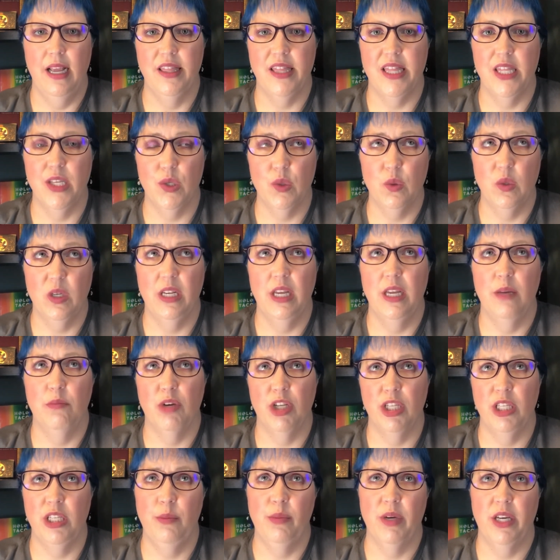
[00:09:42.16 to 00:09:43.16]
this one and
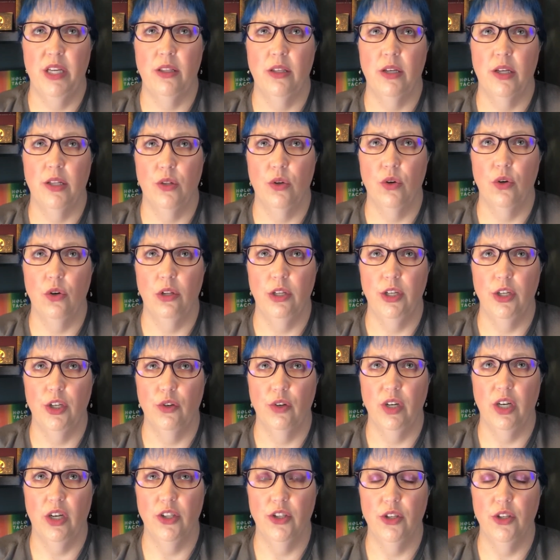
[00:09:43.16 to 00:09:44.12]
Monty Python, The Holy Grail.